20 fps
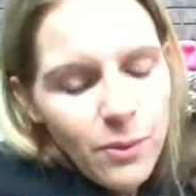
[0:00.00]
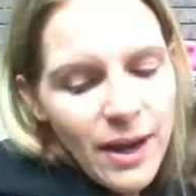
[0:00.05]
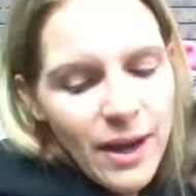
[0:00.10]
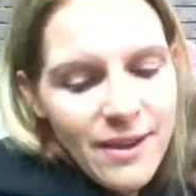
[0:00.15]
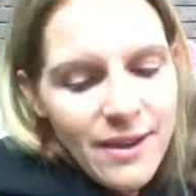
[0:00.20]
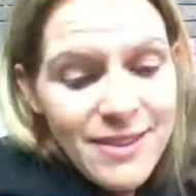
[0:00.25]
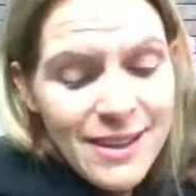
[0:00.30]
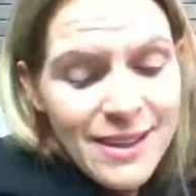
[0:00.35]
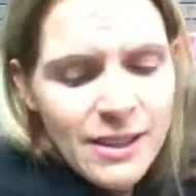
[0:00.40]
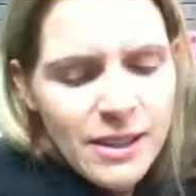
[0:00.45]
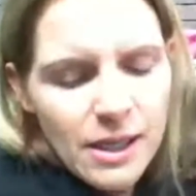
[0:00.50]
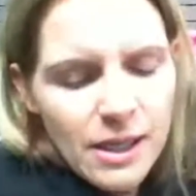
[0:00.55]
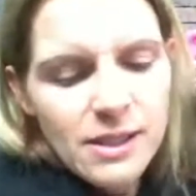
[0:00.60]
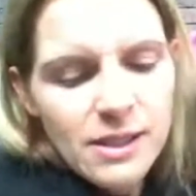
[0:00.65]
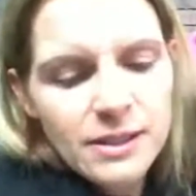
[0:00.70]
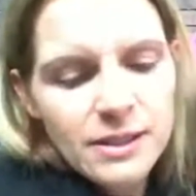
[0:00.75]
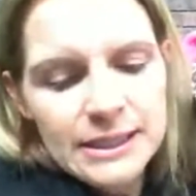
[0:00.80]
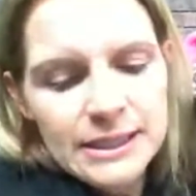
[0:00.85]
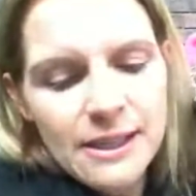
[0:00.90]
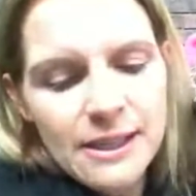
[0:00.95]
I think
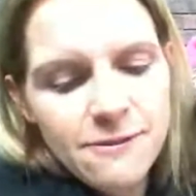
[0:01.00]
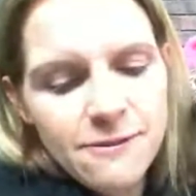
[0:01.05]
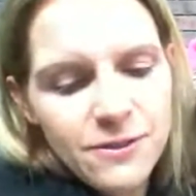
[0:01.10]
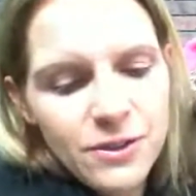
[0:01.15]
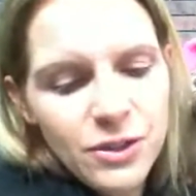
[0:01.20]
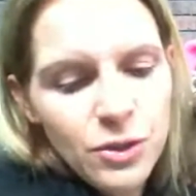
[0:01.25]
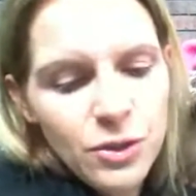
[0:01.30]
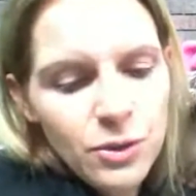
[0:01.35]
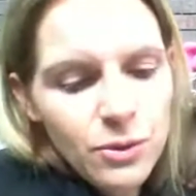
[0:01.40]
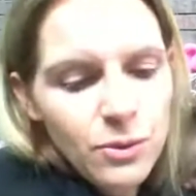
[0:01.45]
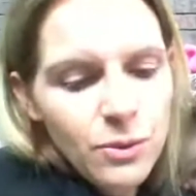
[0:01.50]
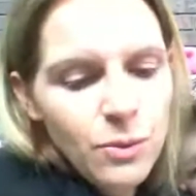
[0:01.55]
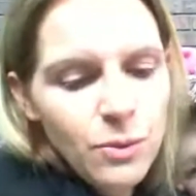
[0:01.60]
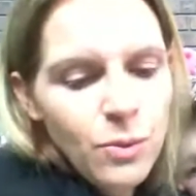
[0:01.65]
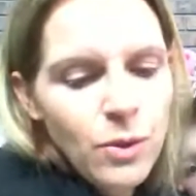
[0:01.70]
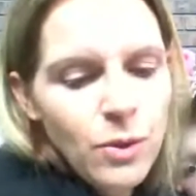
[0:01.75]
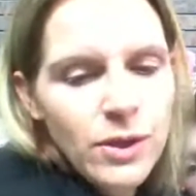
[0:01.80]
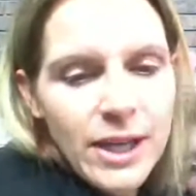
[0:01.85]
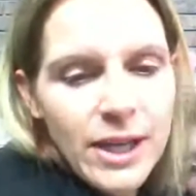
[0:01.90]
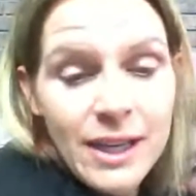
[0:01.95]
is if you
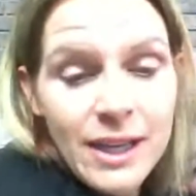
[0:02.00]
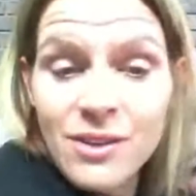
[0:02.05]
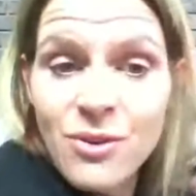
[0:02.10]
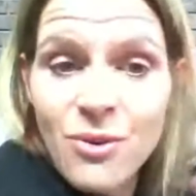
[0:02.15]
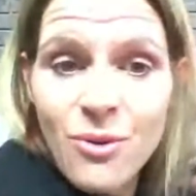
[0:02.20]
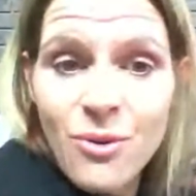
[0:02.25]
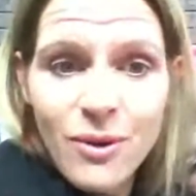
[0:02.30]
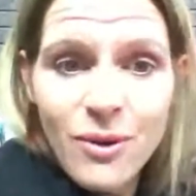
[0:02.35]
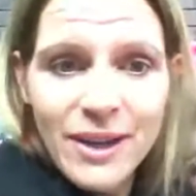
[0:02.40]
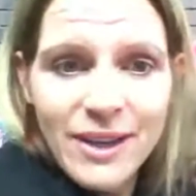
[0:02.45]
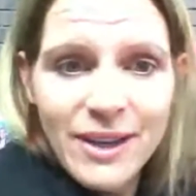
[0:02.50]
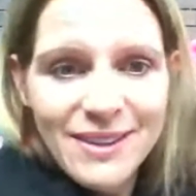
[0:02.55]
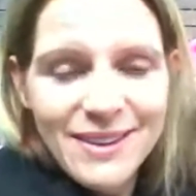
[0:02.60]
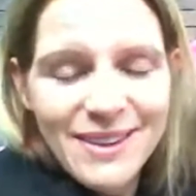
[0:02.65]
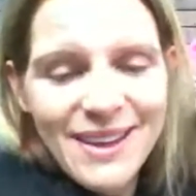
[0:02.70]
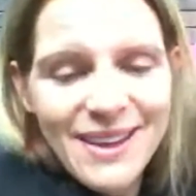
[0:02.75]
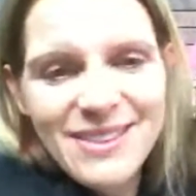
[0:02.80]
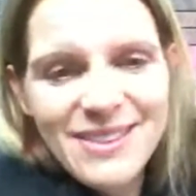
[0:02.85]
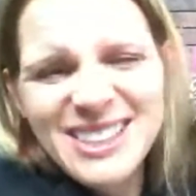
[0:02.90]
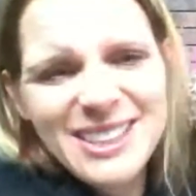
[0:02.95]
will get annoyed,
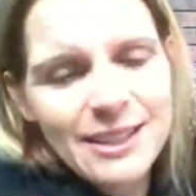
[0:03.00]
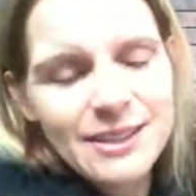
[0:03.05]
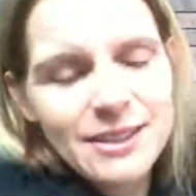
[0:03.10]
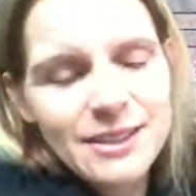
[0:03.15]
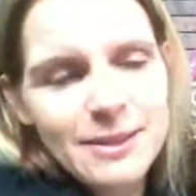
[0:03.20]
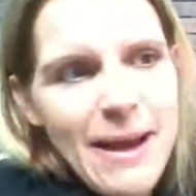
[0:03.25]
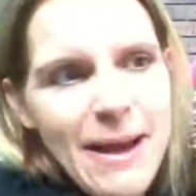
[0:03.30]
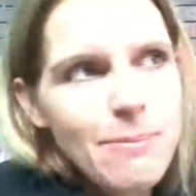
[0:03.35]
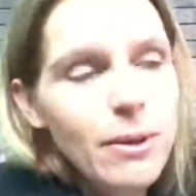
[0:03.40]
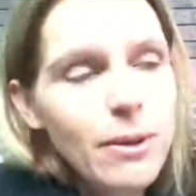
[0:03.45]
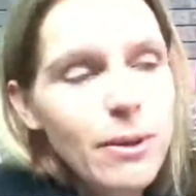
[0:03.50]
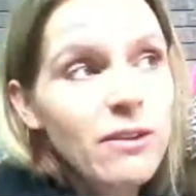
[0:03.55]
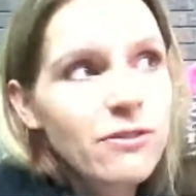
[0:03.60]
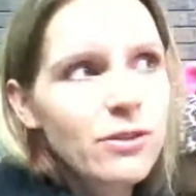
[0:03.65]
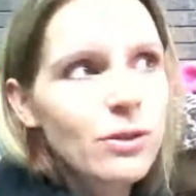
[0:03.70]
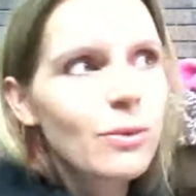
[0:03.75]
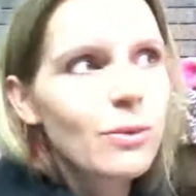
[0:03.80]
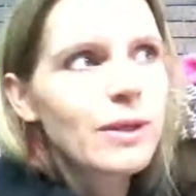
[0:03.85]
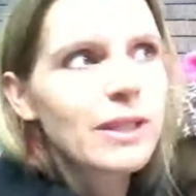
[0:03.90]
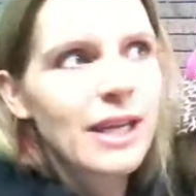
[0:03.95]
and this sounds bad, but
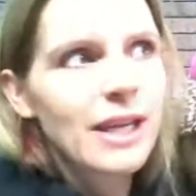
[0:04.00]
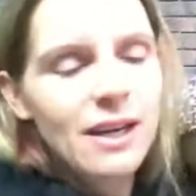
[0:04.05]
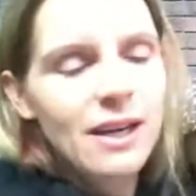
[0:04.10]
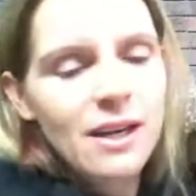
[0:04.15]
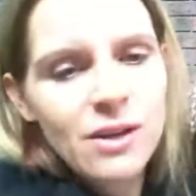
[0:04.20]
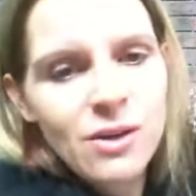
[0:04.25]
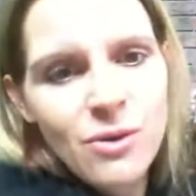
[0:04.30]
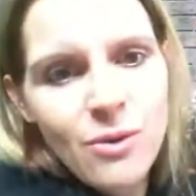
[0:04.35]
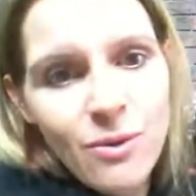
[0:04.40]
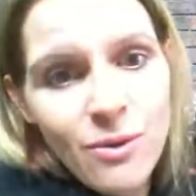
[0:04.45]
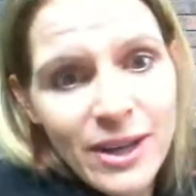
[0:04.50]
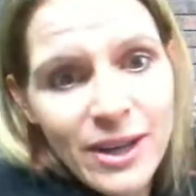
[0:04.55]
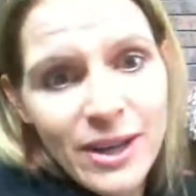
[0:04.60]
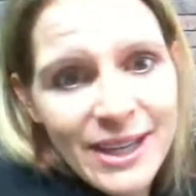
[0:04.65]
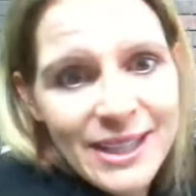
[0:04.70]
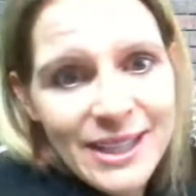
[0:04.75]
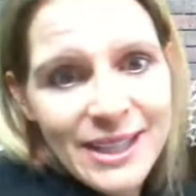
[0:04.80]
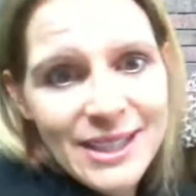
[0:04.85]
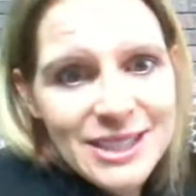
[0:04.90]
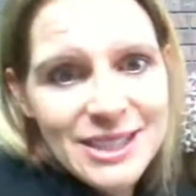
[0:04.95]
if you would get
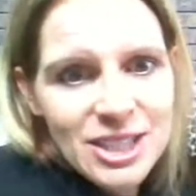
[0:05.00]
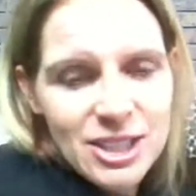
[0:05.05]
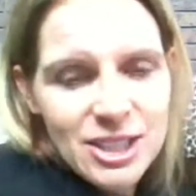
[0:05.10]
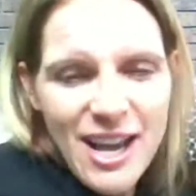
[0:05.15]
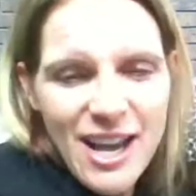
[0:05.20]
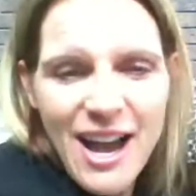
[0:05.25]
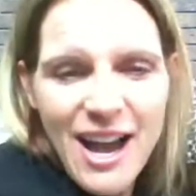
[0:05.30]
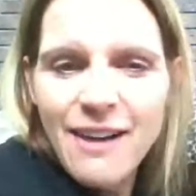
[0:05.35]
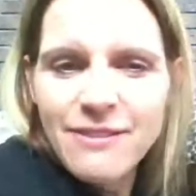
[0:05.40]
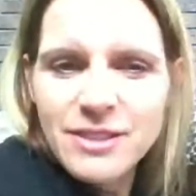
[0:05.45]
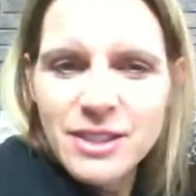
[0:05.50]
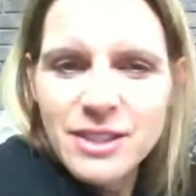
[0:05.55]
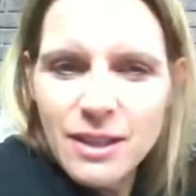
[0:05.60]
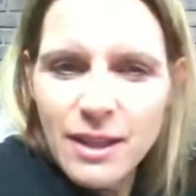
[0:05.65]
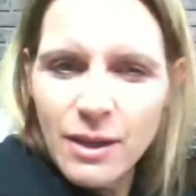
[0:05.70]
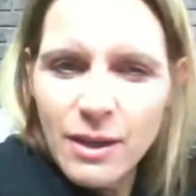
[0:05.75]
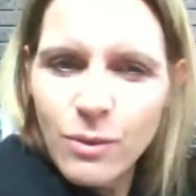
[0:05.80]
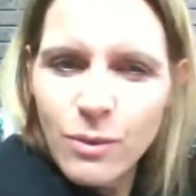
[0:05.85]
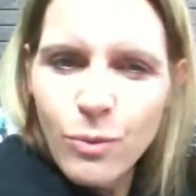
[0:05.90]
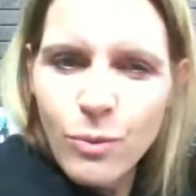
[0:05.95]
annoyed to have to
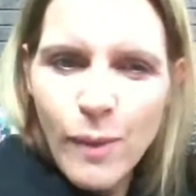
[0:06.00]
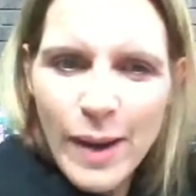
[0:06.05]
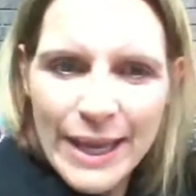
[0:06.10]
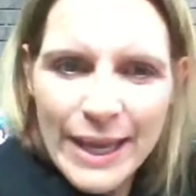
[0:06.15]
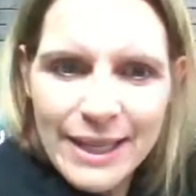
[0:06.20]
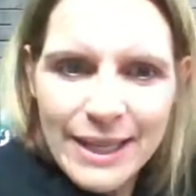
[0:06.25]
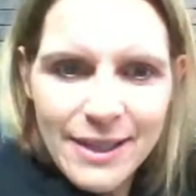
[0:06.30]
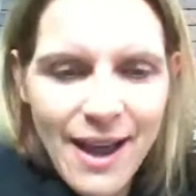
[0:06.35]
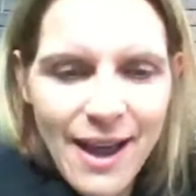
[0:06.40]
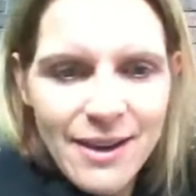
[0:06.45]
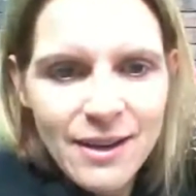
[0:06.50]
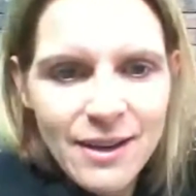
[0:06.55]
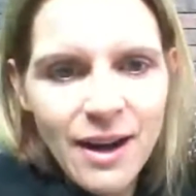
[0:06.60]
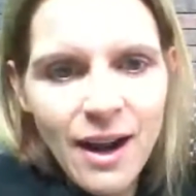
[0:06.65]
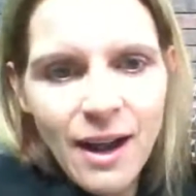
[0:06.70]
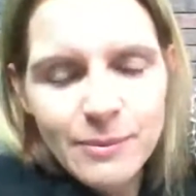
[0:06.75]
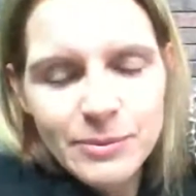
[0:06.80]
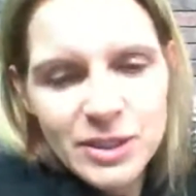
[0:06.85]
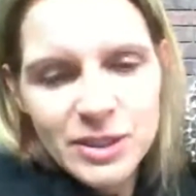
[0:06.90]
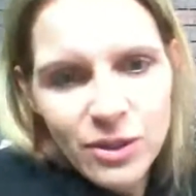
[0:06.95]
like wait at an
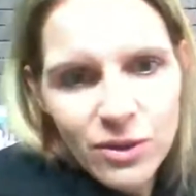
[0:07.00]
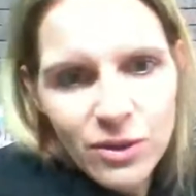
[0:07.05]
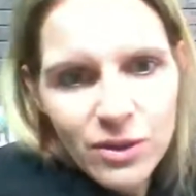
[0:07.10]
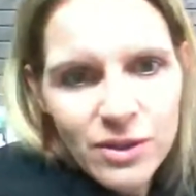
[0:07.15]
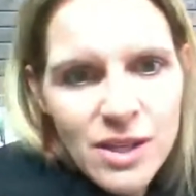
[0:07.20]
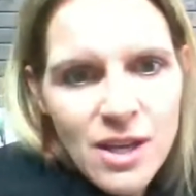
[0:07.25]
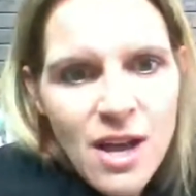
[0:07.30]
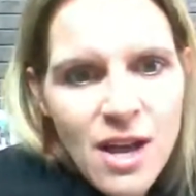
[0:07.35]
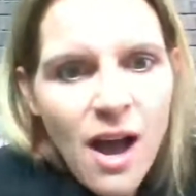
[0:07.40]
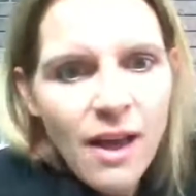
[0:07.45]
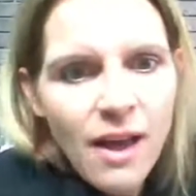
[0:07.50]
obstacle,